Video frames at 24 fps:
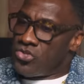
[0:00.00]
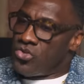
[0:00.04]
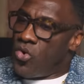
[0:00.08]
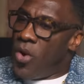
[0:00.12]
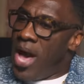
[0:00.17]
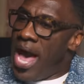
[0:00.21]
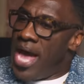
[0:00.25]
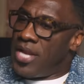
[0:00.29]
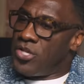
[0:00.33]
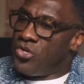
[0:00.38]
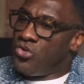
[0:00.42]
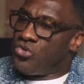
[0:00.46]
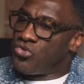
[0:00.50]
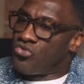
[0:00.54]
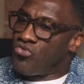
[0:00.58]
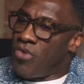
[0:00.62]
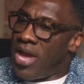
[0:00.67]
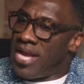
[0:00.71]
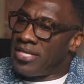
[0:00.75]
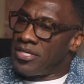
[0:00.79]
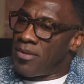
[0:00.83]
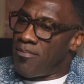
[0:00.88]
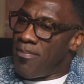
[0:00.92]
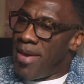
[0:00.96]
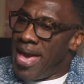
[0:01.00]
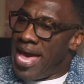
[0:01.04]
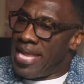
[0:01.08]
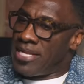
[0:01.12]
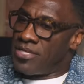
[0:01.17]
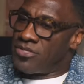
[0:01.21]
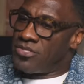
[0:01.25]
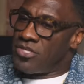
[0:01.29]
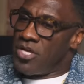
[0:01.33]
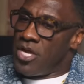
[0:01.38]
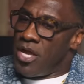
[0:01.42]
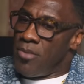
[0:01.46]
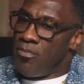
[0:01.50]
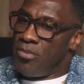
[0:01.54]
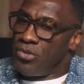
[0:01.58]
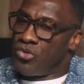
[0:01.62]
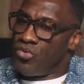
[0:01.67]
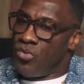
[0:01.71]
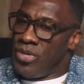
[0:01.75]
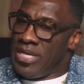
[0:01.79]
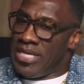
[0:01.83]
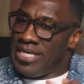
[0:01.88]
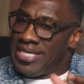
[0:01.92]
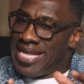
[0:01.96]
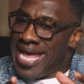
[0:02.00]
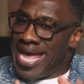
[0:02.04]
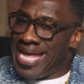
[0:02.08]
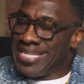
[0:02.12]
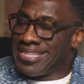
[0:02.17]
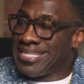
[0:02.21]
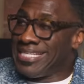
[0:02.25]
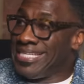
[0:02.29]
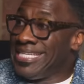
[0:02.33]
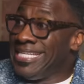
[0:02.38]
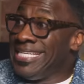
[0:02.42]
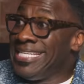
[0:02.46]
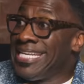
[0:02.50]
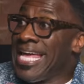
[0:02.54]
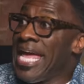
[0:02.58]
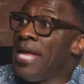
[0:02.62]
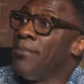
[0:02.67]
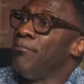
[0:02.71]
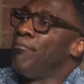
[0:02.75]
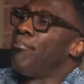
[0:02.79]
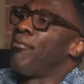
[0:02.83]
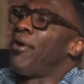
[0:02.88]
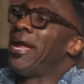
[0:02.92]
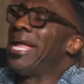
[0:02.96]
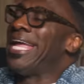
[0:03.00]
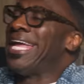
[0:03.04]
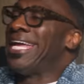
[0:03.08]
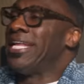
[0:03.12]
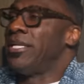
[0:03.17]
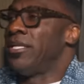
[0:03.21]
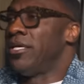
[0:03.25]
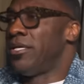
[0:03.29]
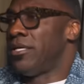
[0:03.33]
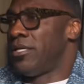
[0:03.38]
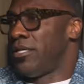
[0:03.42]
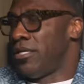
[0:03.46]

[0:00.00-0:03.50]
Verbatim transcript: So how do you strike the balance between athlete and brand?